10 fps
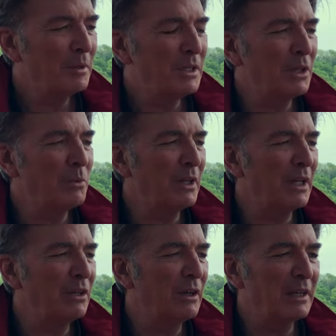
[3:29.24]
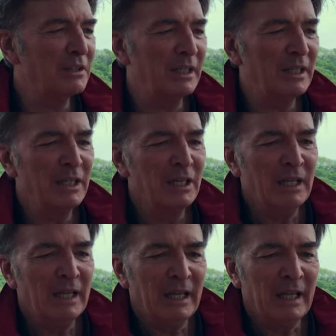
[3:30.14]
Particularly when then you actually
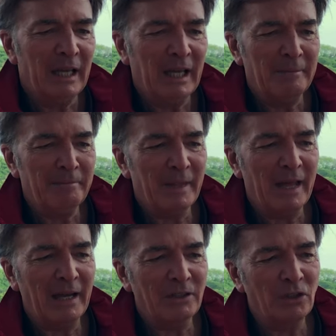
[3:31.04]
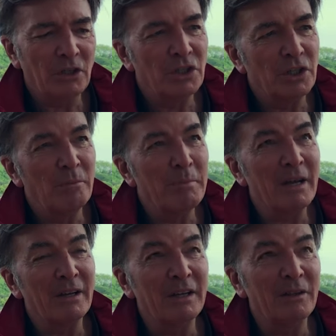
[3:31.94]
acknowledge and you look
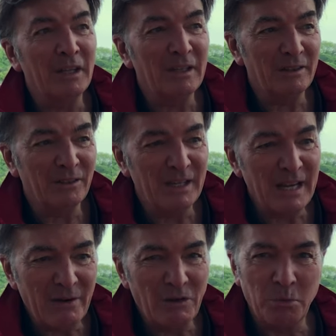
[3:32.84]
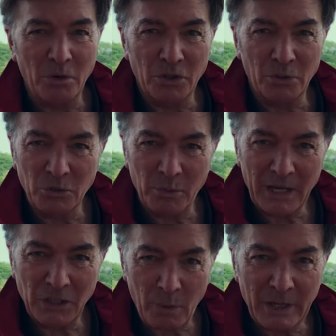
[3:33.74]
back on it and think, the nearest one to us, we
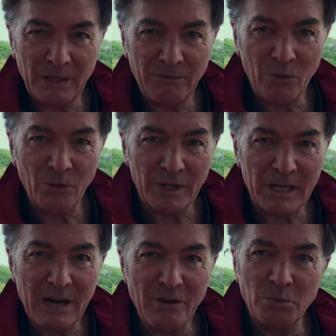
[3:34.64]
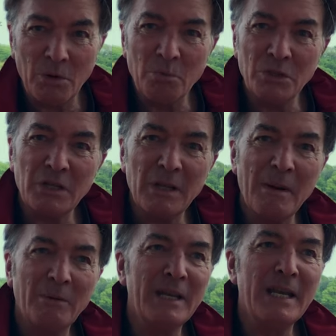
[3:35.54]
had 24, and the nearest one was something
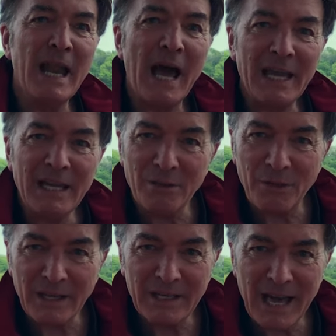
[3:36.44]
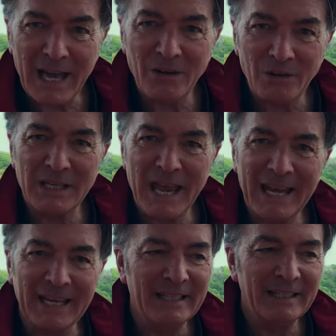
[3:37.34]
about 9, I think, 9 or
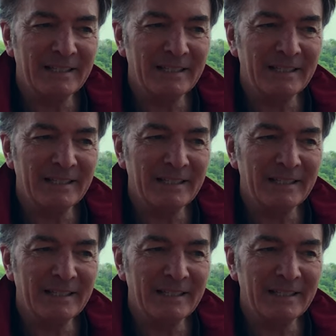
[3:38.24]
10